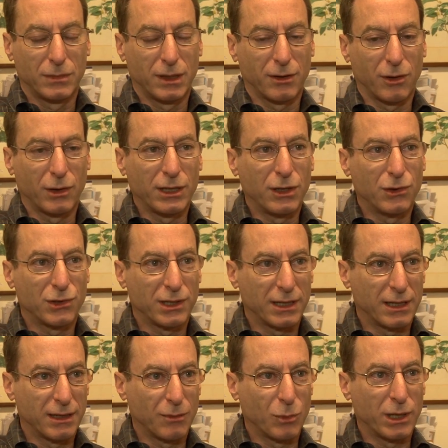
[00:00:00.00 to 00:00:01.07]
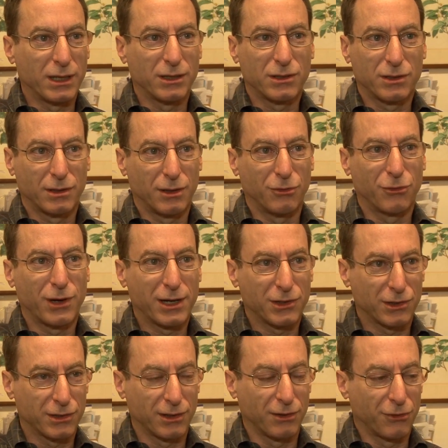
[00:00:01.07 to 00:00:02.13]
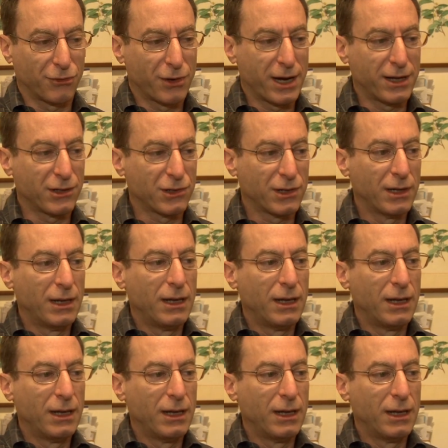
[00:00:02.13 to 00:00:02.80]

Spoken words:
they're only using it when it's the freshest of the fresh.